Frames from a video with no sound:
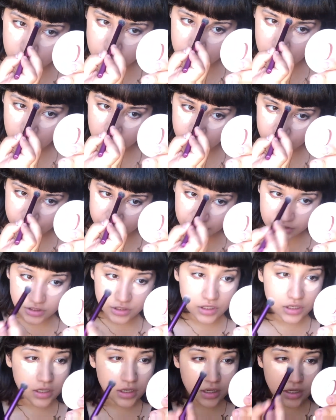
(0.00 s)
coverage.
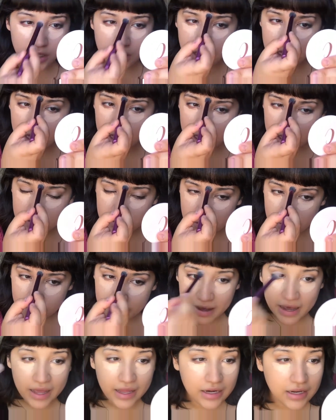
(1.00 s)
If you
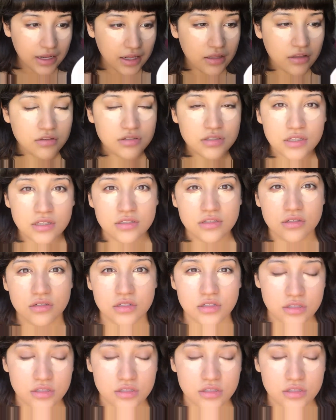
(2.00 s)
pat it and you see it still needs a